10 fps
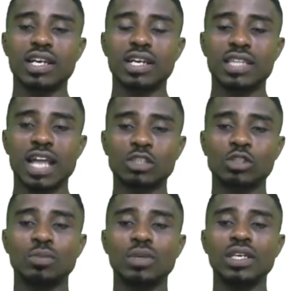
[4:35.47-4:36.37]
That should
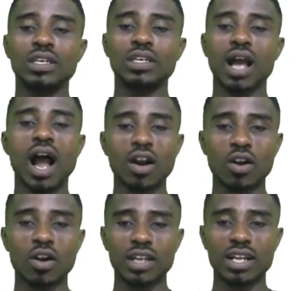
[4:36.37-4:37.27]
be our
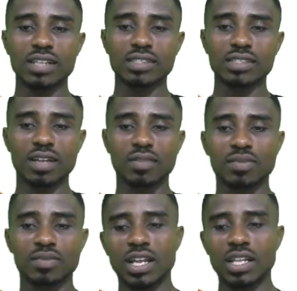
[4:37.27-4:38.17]
correct answer.
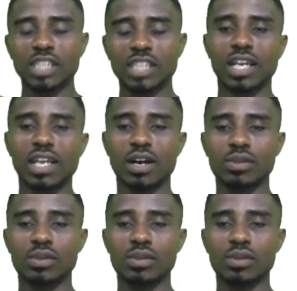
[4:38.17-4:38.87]
Let's check it out.